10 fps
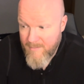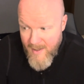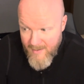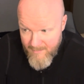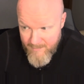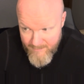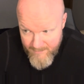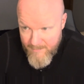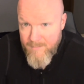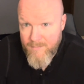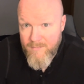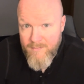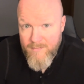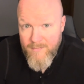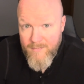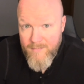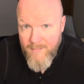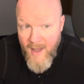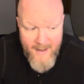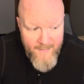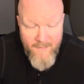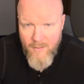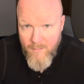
Like, out of every,